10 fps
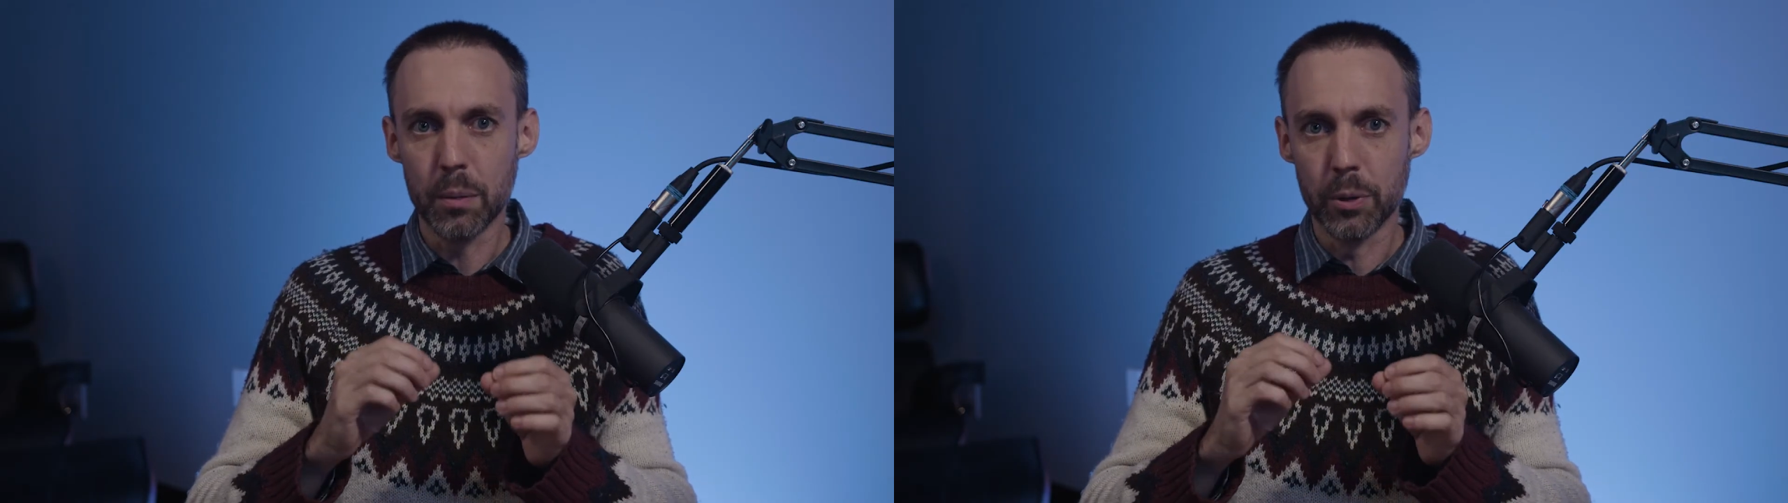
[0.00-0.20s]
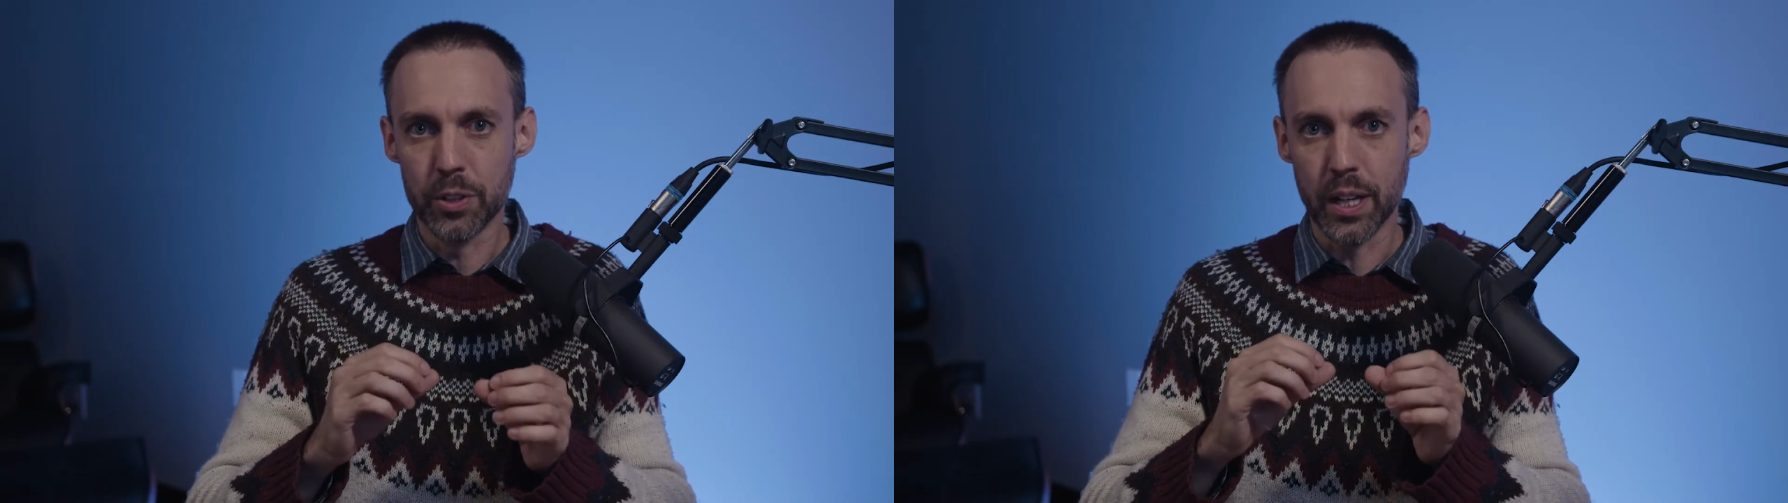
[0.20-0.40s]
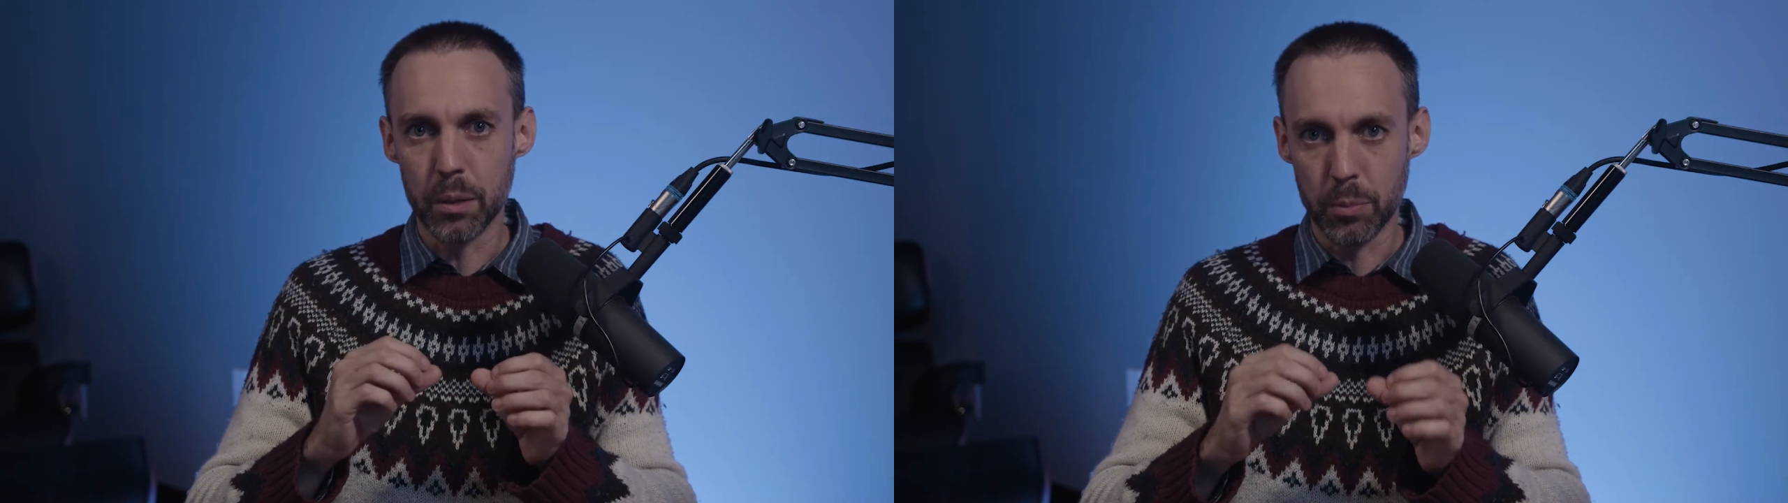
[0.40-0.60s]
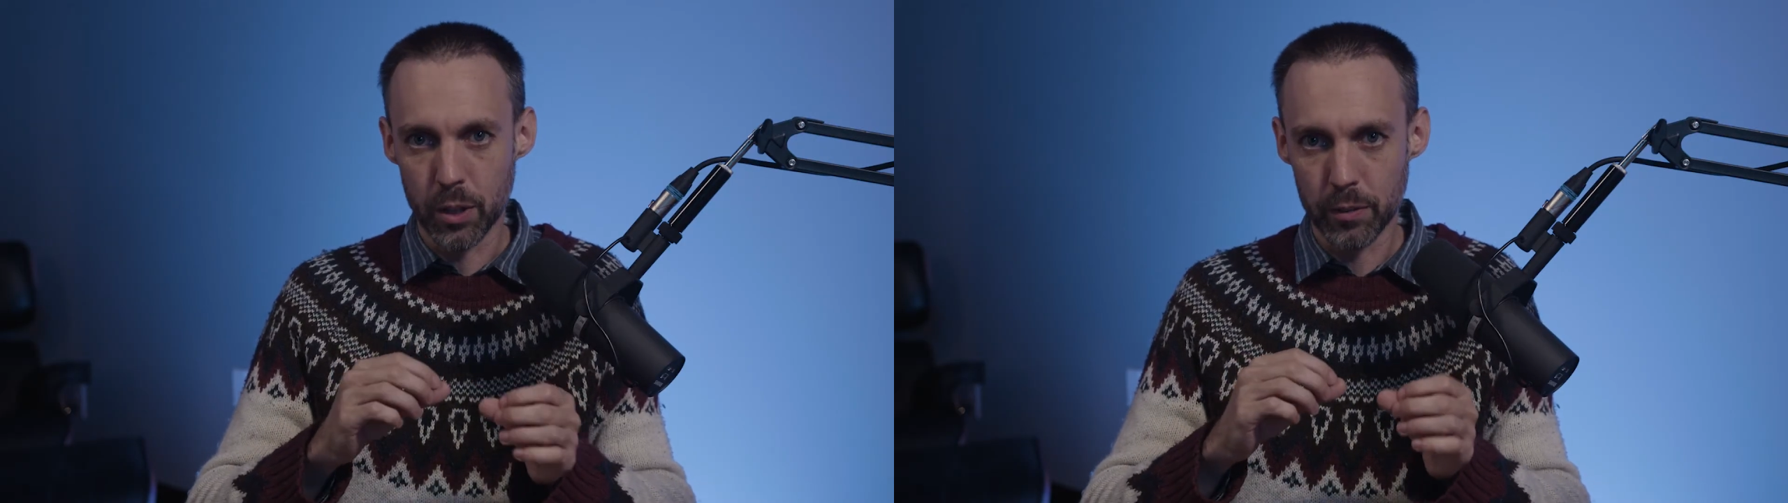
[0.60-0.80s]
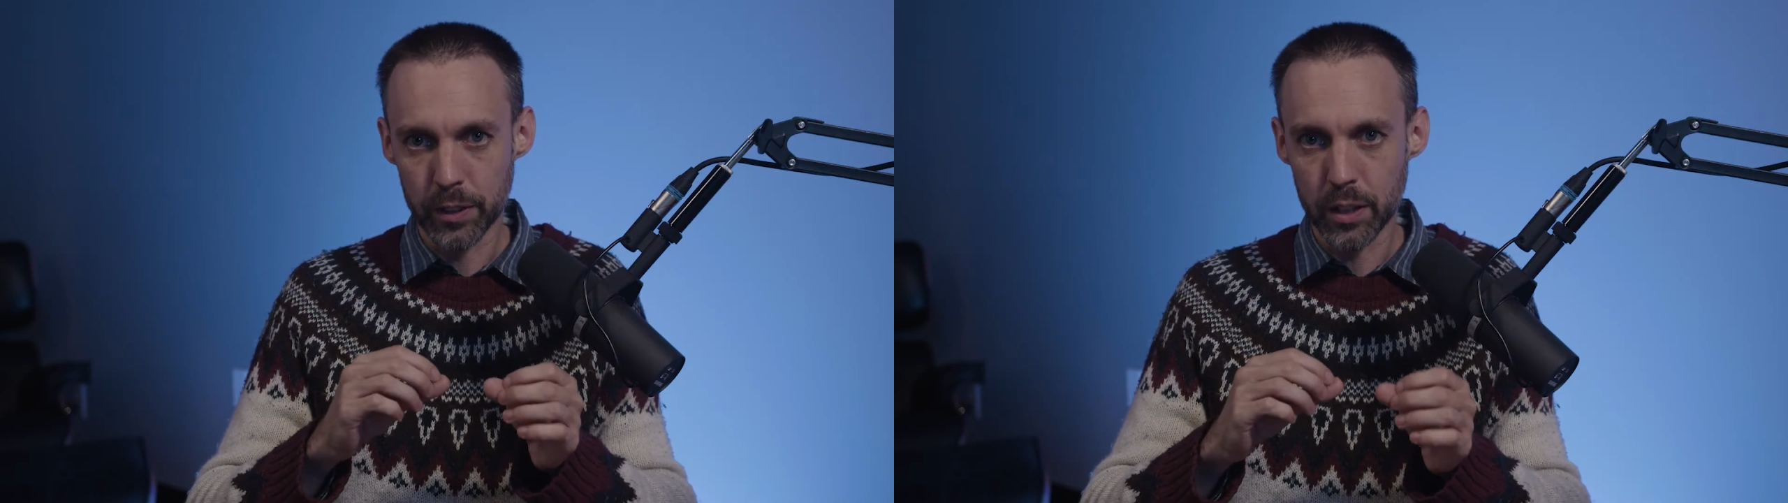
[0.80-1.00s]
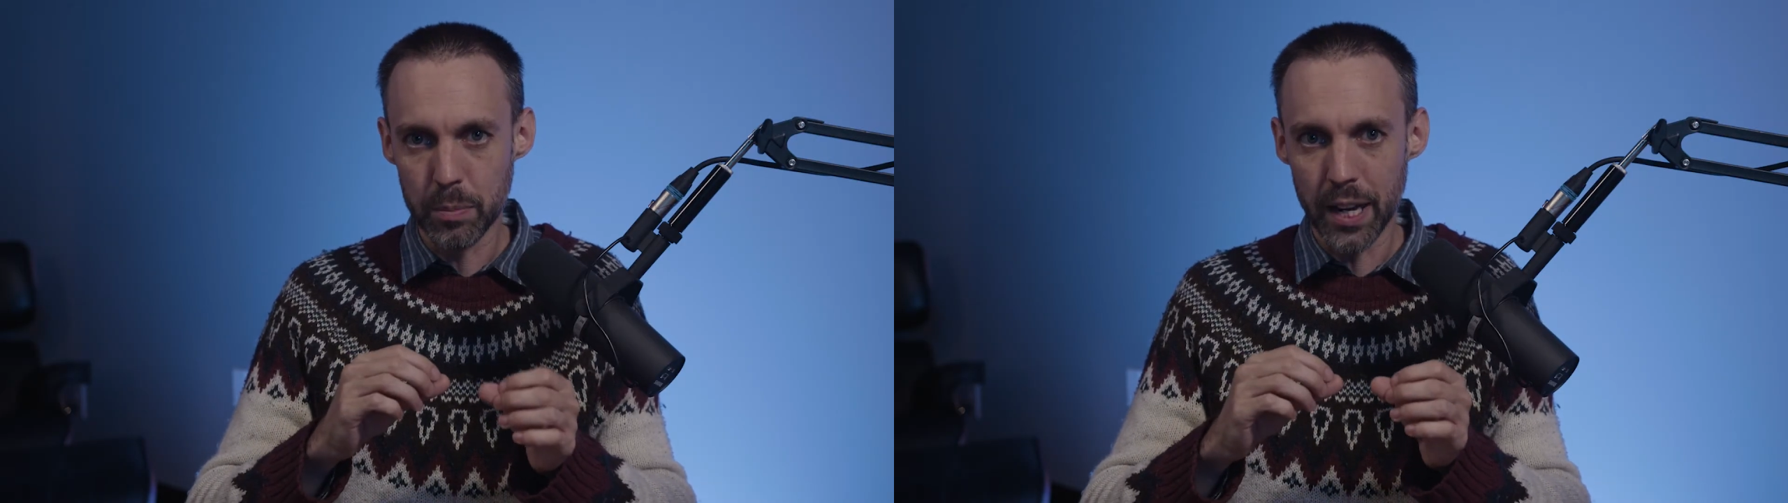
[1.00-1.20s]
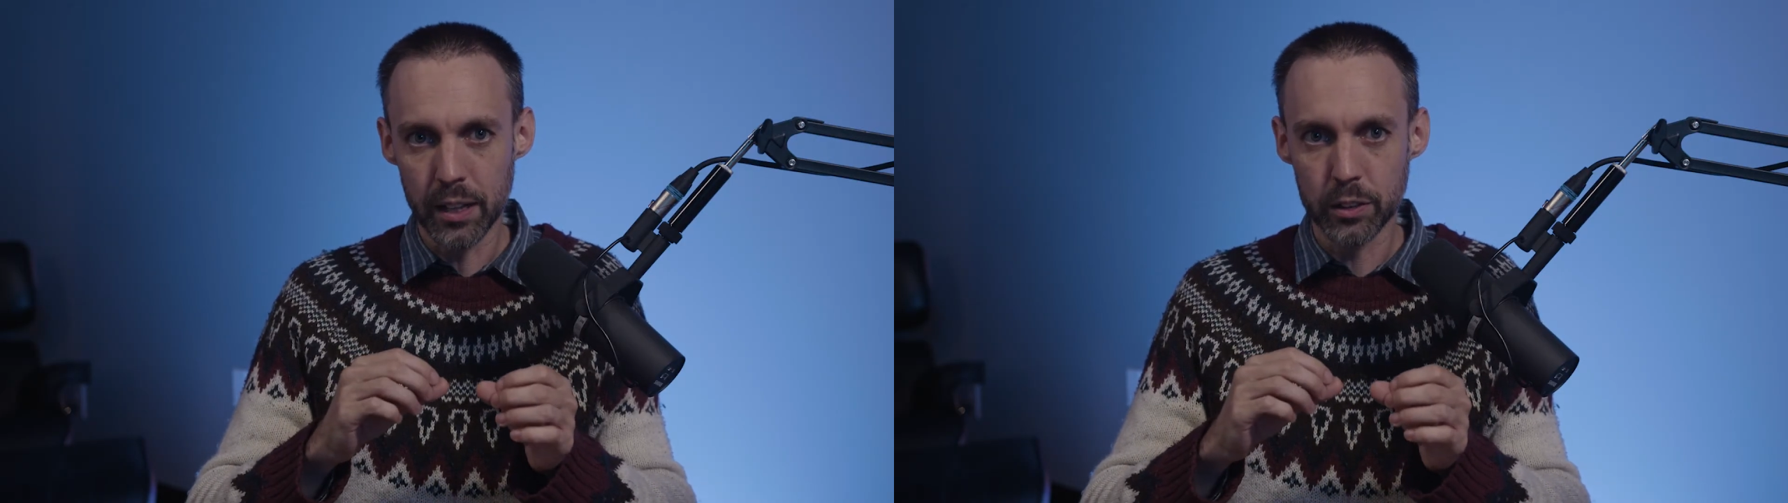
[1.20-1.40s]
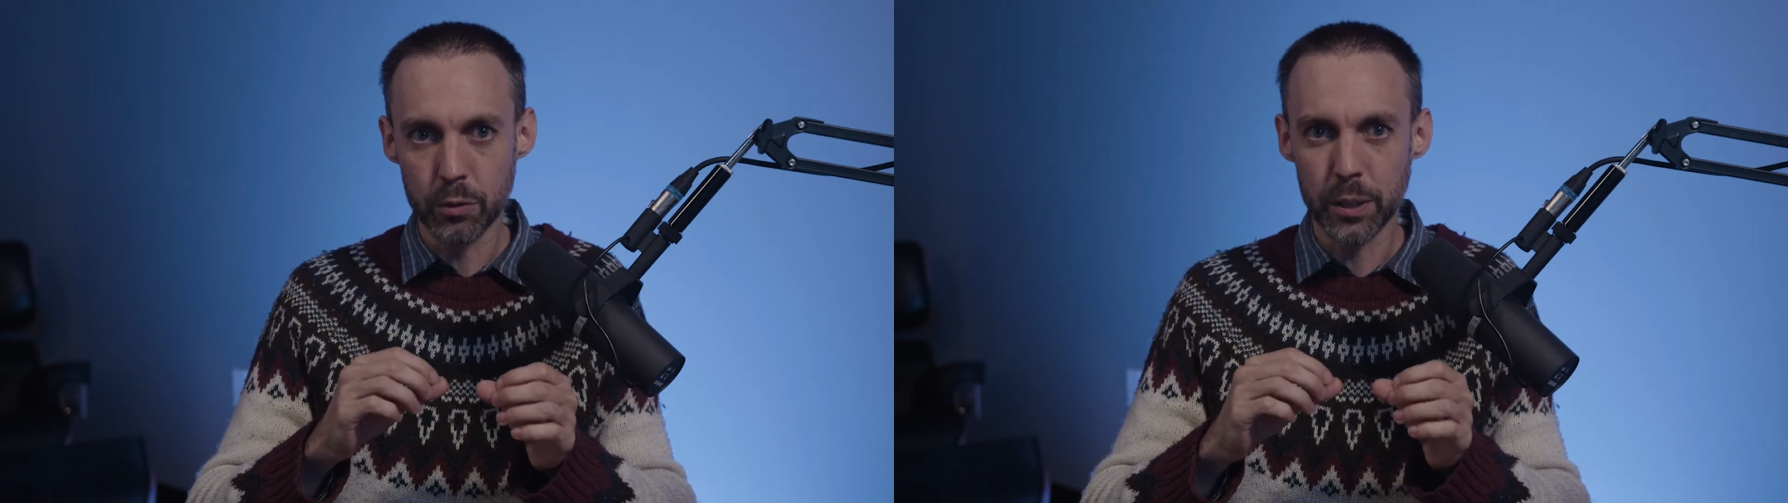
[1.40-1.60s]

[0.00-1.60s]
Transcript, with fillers: able to get it perfectly balanced,